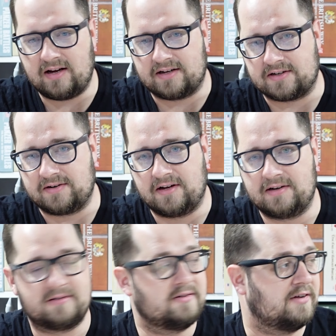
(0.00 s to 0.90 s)
I don't
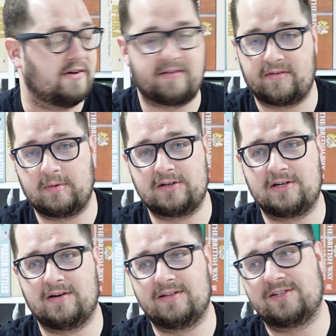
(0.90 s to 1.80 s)
know if I've ever
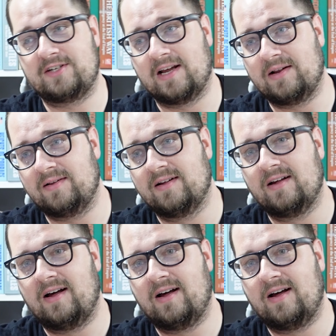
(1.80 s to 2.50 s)
mentioned it on this channel,